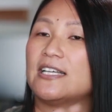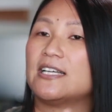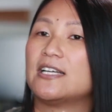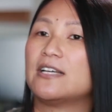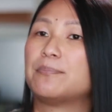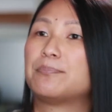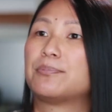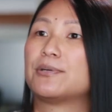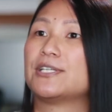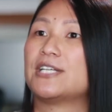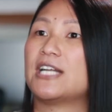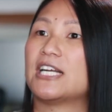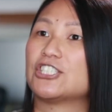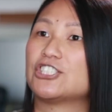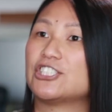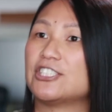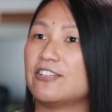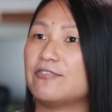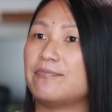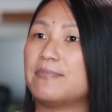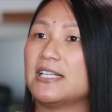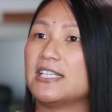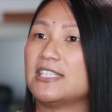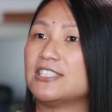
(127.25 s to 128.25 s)
the
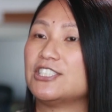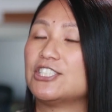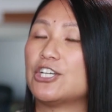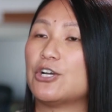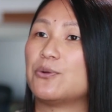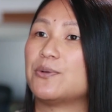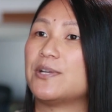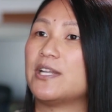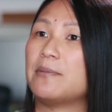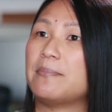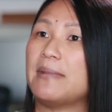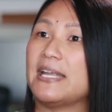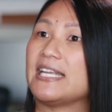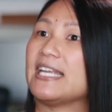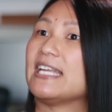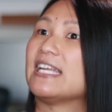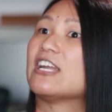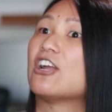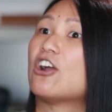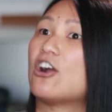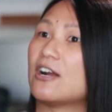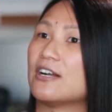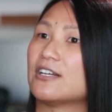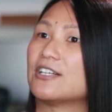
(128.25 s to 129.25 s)
production of melatonin,
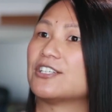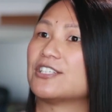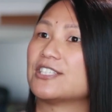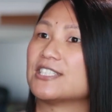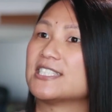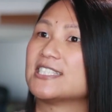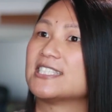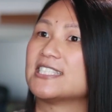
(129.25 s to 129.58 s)
making it harder to